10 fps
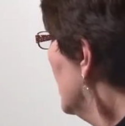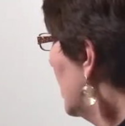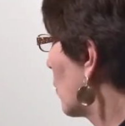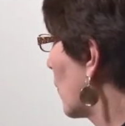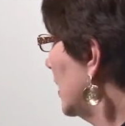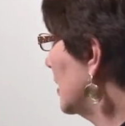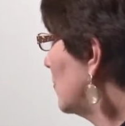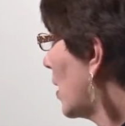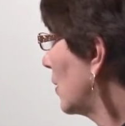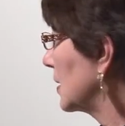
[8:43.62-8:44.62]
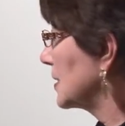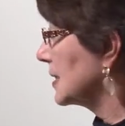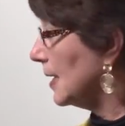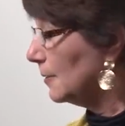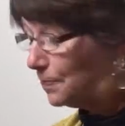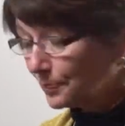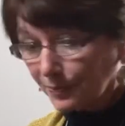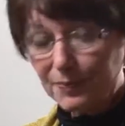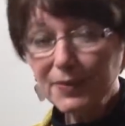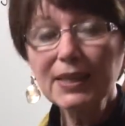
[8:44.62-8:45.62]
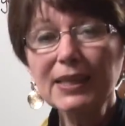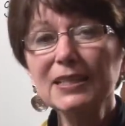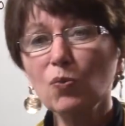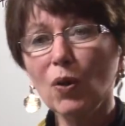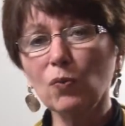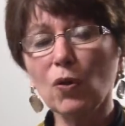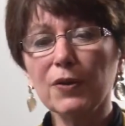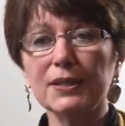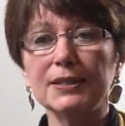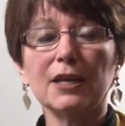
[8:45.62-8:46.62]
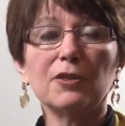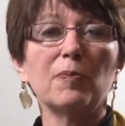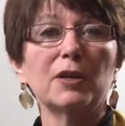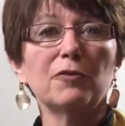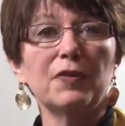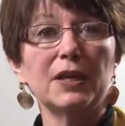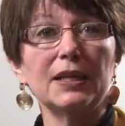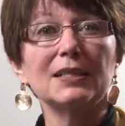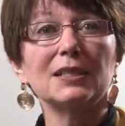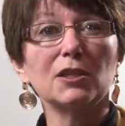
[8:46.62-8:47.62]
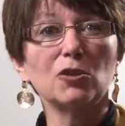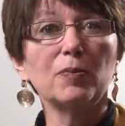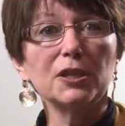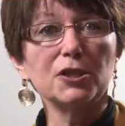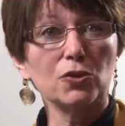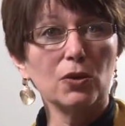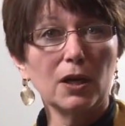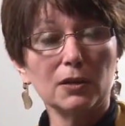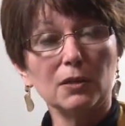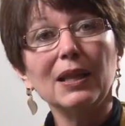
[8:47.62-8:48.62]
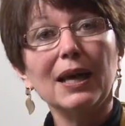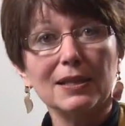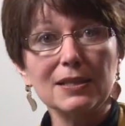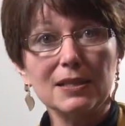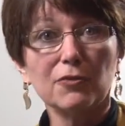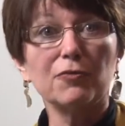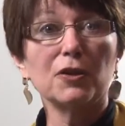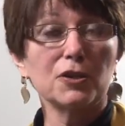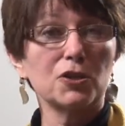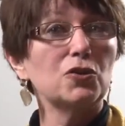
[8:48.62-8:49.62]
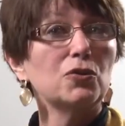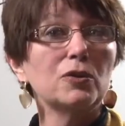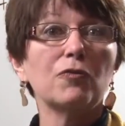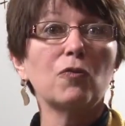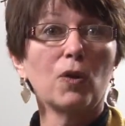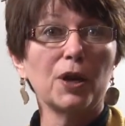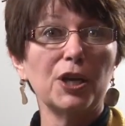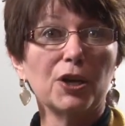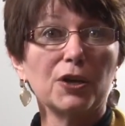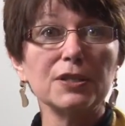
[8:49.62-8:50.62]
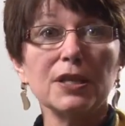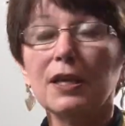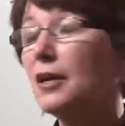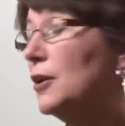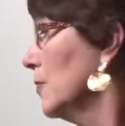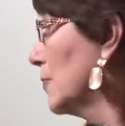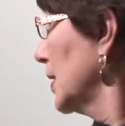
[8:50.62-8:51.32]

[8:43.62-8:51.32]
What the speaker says: A graded policy is one where the death benefit is a little bit less the first 2 to 4 years. For